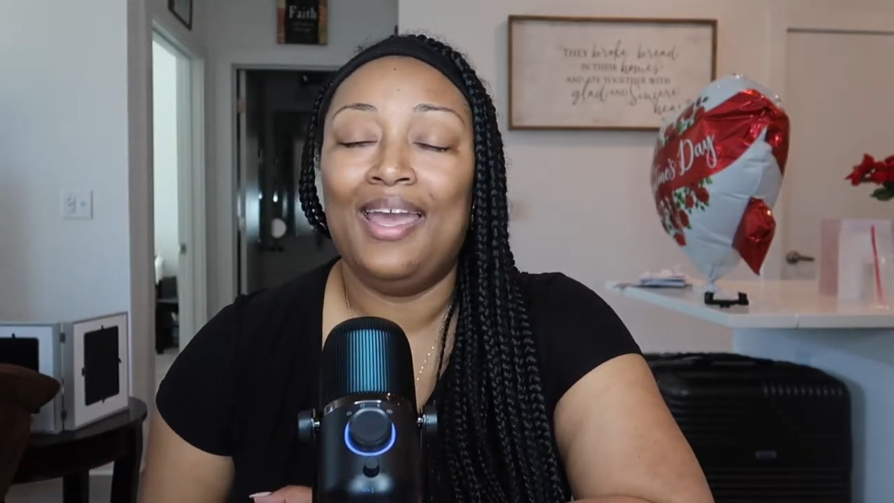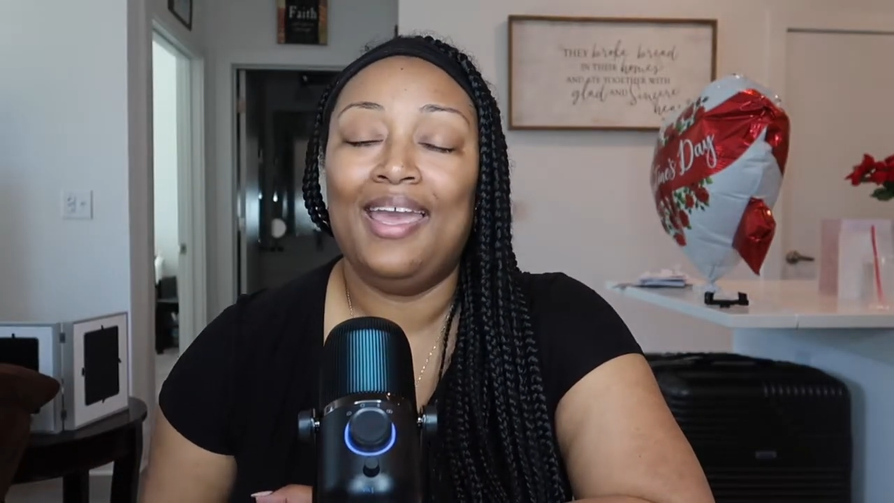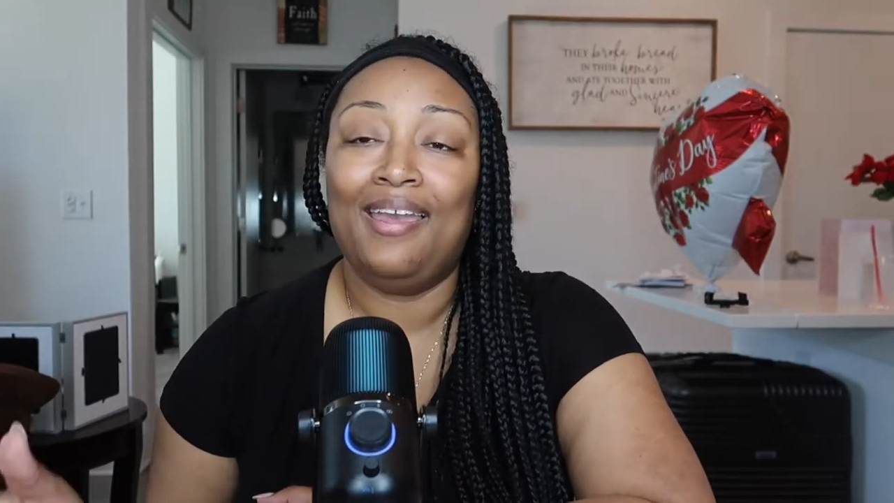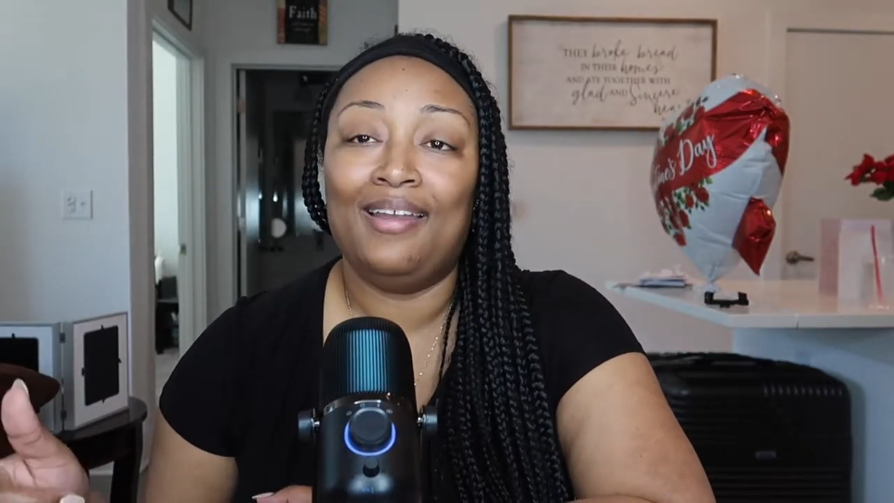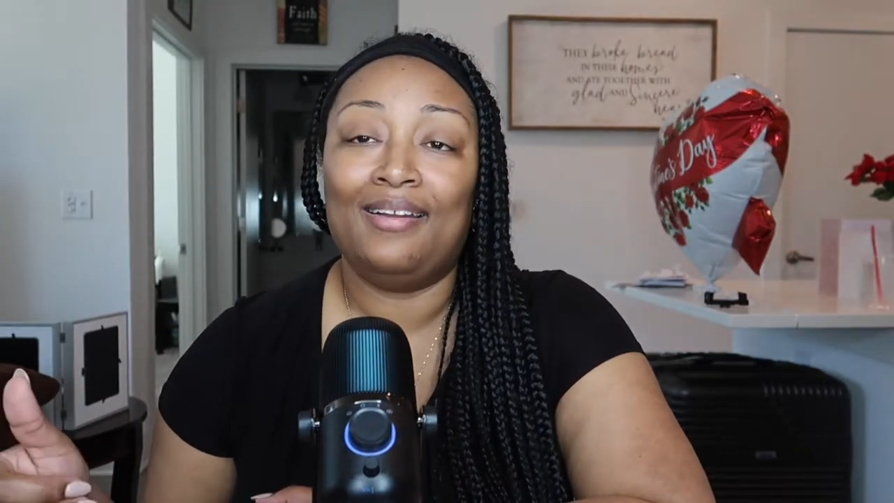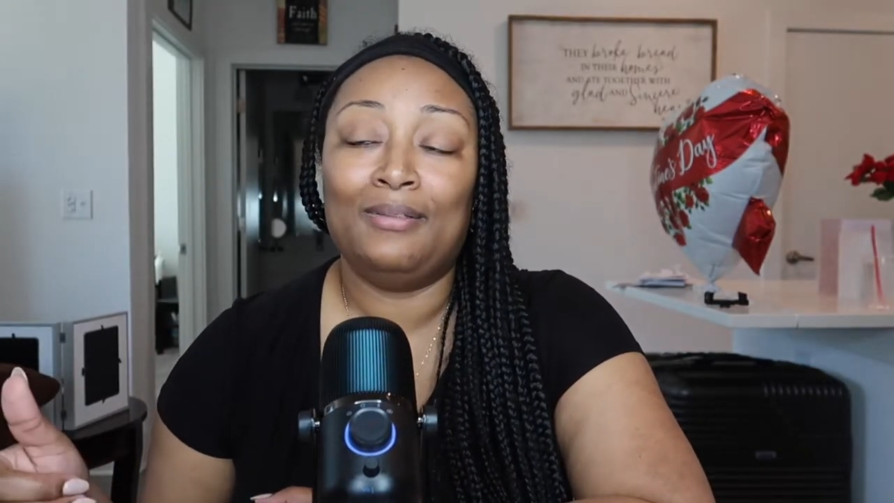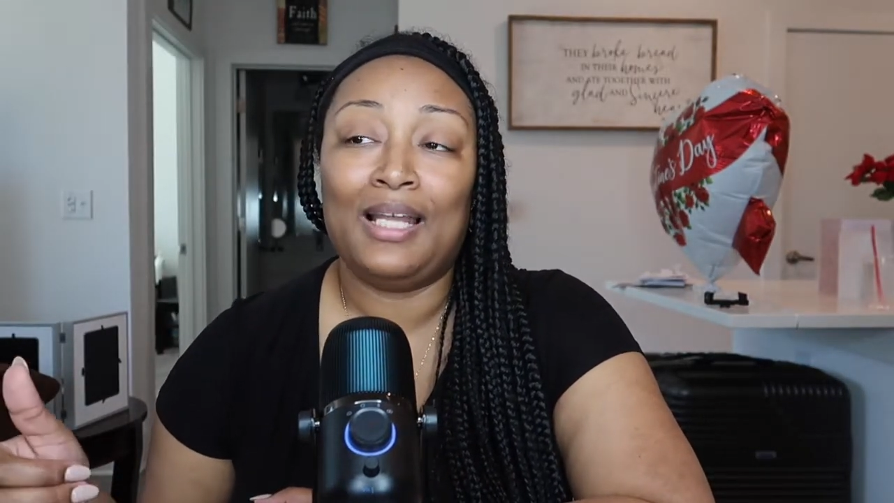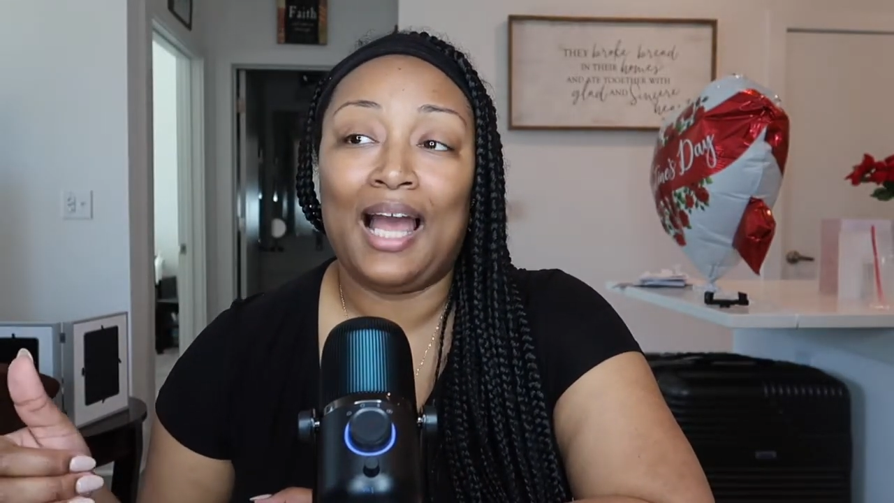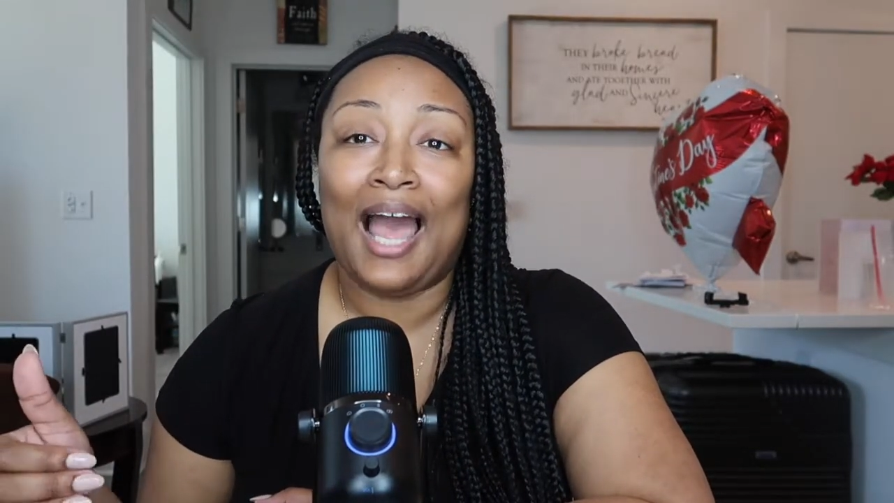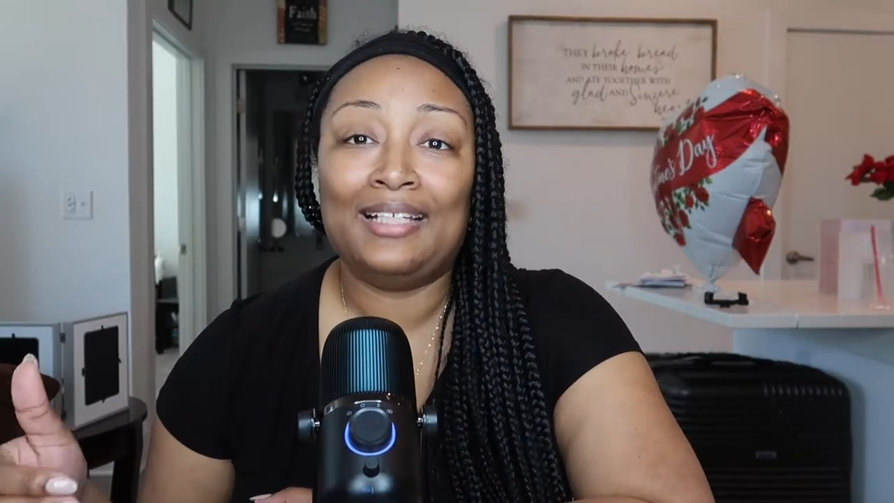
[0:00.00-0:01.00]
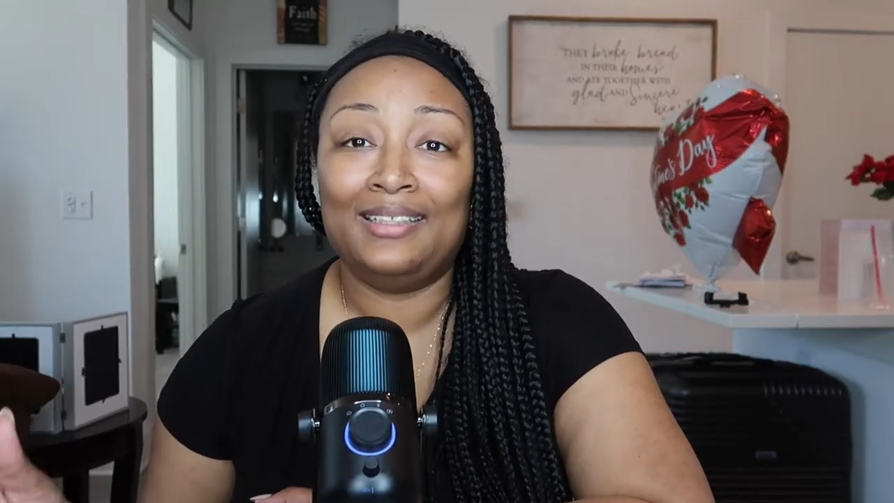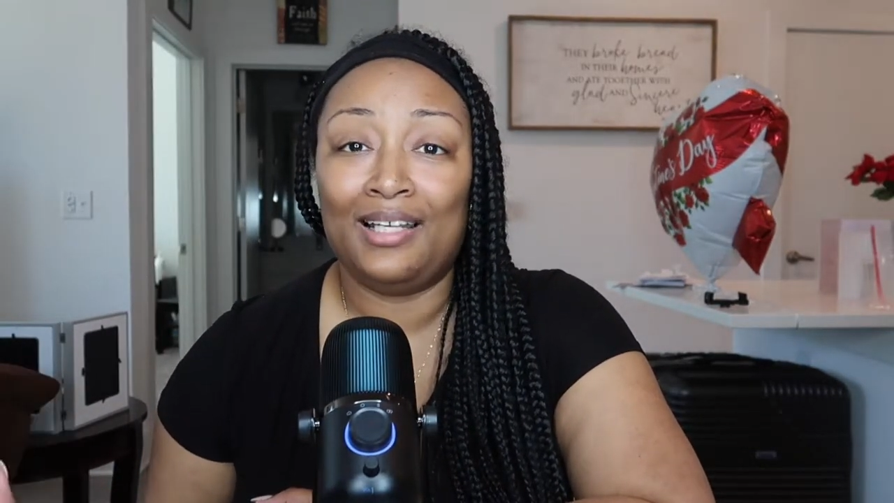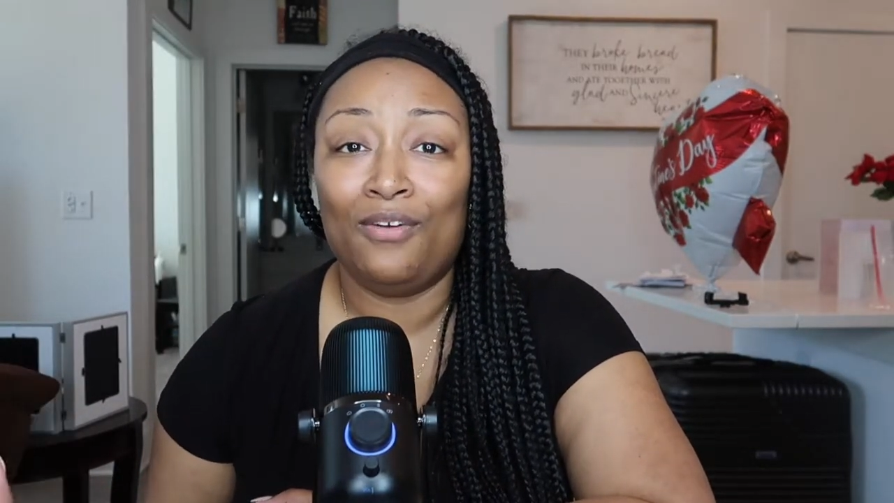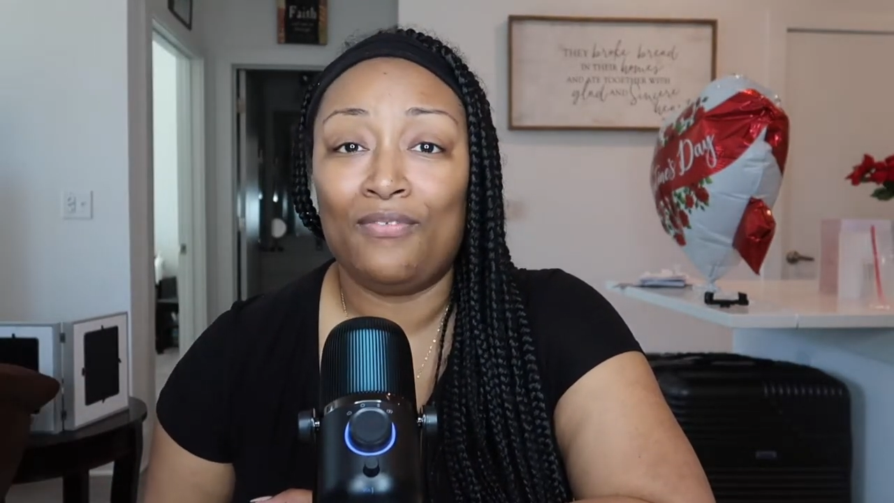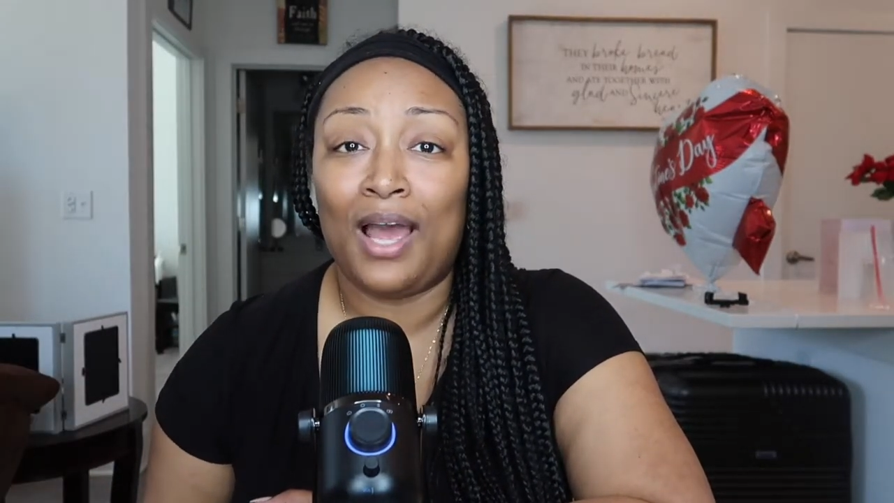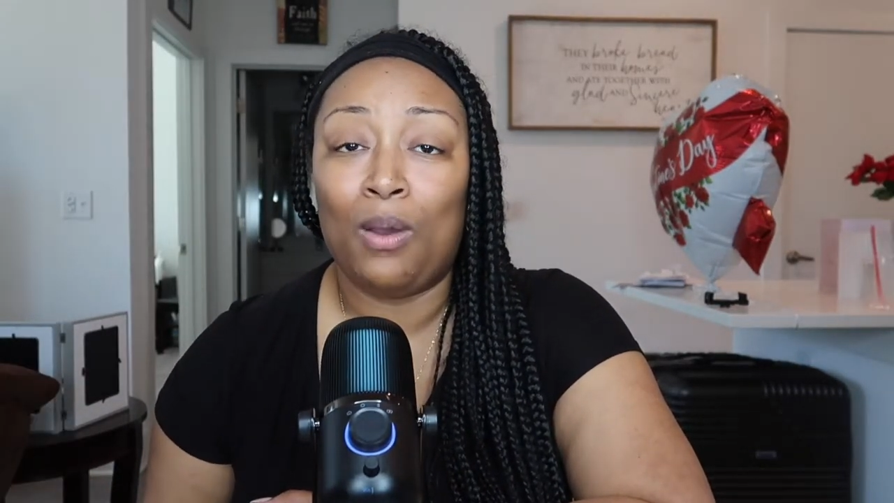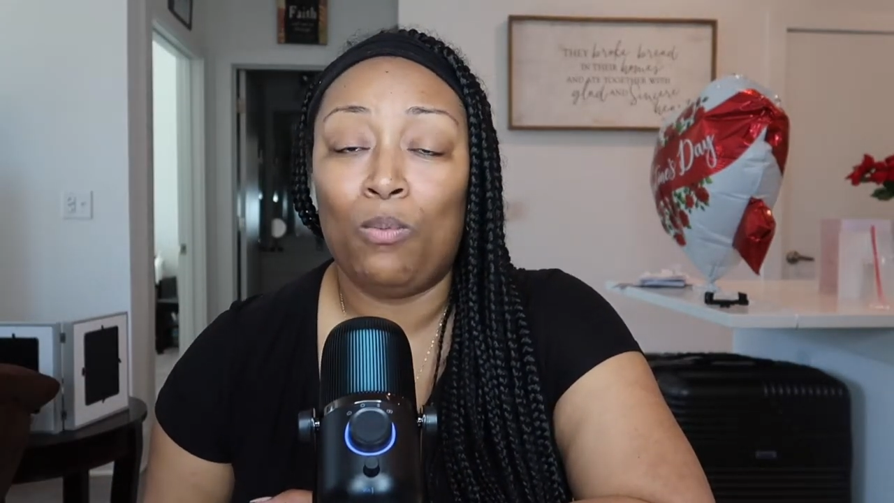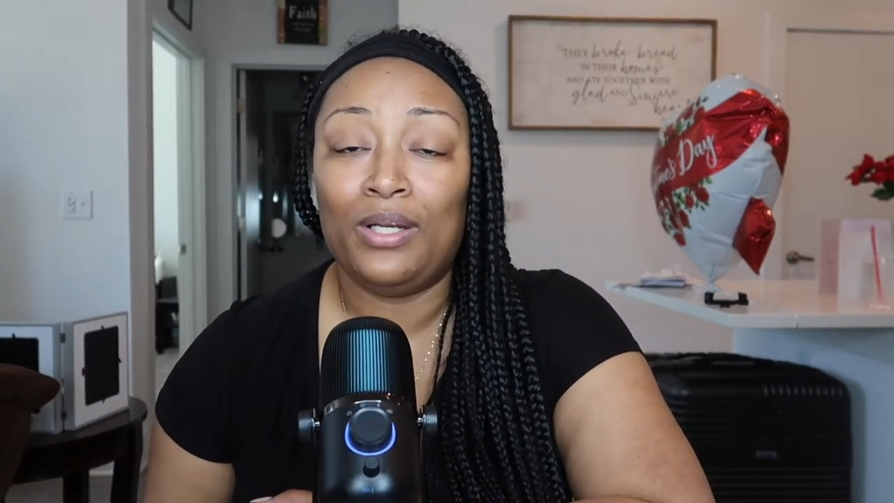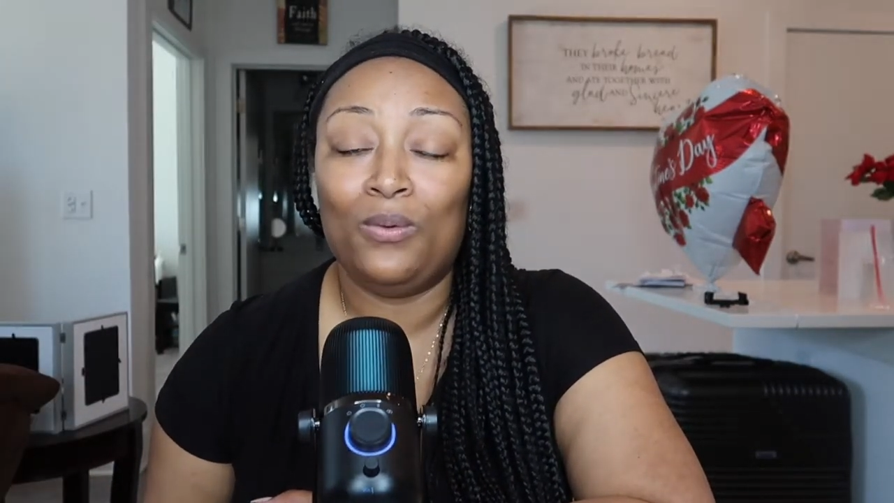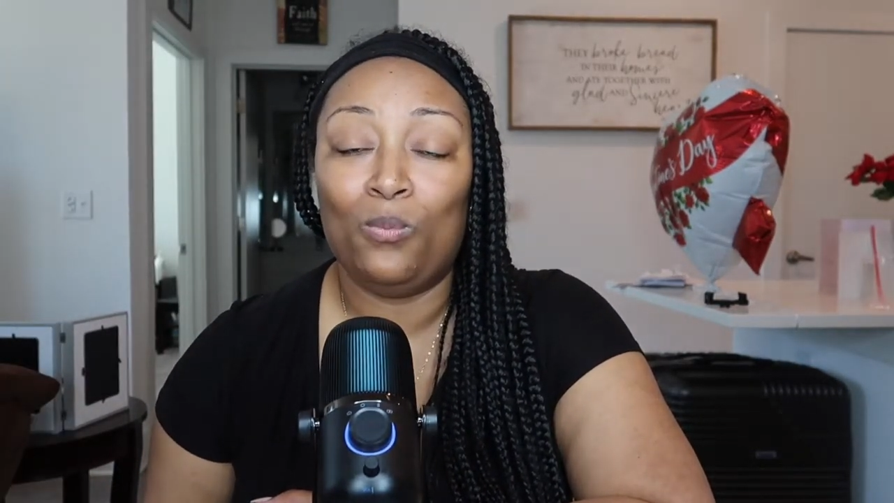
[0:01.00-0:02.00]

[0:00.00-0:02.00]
and identify what it